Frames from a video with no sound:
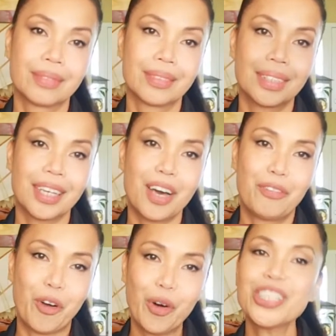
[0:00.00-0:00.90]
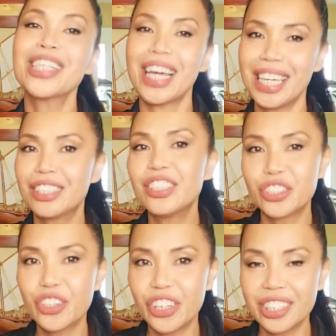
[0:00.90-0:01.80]
Of course I eat
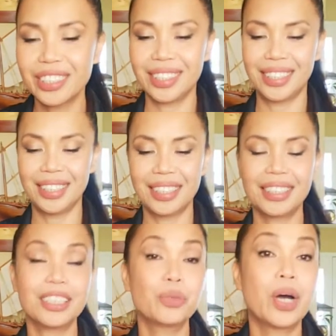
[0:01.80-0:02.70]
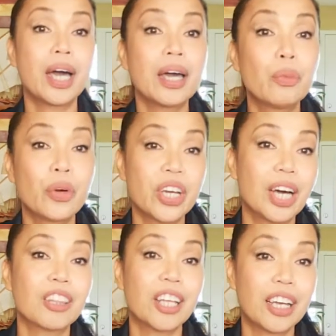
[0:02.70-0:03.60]
desserts. That's why I work out
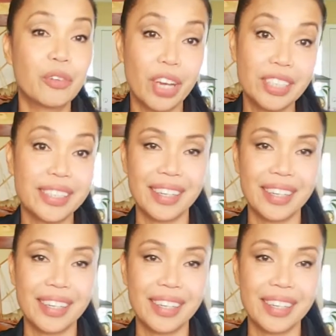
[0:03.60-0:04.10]
like crazy.